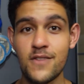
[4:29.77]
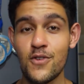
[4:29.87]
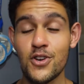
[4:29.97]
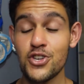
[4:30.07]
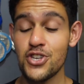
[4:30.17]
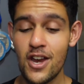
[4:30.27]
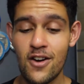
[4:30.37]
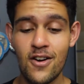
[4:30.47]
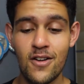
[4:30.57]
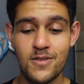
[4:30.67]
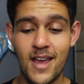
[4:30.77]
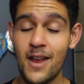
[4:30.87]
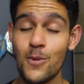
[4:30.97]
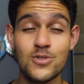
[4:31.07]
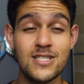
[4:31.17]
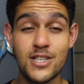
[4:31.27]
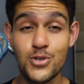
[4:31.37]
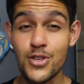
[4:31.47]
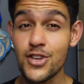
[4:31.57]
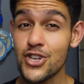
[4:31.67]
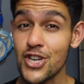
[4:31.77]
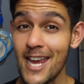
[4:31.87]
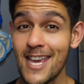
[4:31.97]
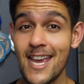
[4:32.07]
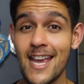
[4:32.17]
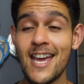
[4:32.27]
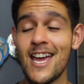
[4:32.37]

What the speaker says: even going to share it. My hand was literally shaking.